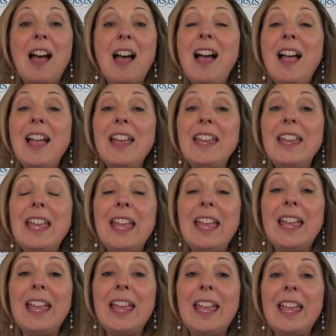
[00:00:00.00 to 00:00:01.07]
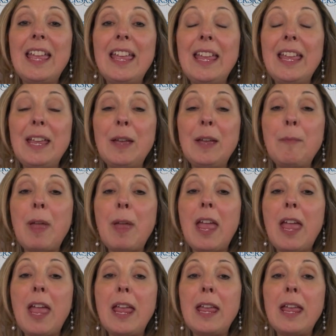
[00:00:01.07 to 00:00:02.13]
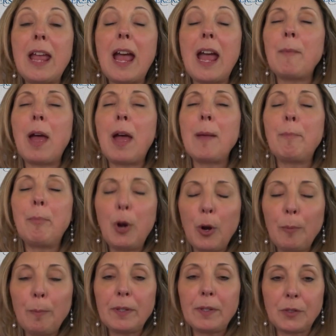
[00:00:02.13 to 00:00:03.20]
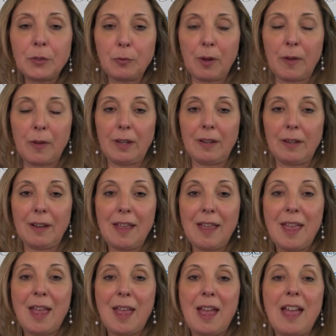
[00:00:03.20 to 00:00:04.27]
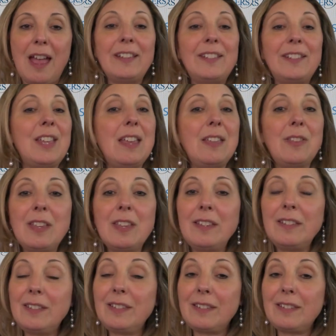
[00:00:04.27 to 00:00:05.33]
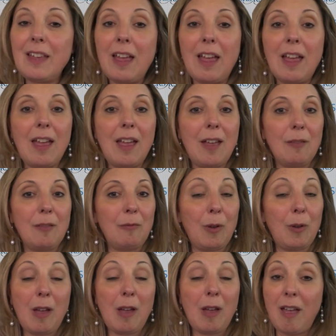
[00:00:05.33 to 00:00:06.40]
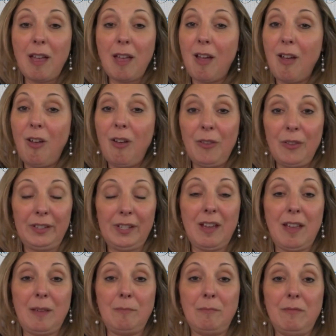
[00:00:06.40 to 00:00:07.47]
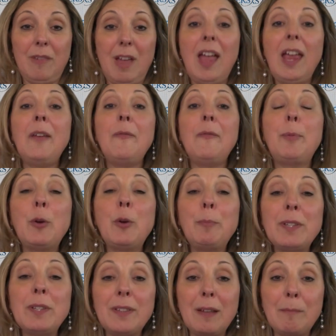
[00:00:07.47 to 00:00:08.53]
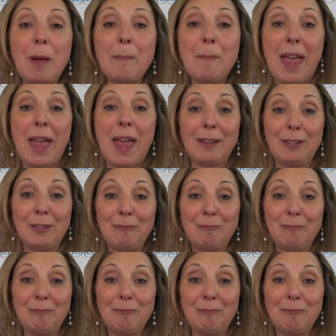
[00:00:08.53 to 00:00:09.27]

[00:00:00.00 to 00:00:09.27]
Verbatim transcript: I am a I'm I'm purpose driven. I say this all the time. I have purpose on my back.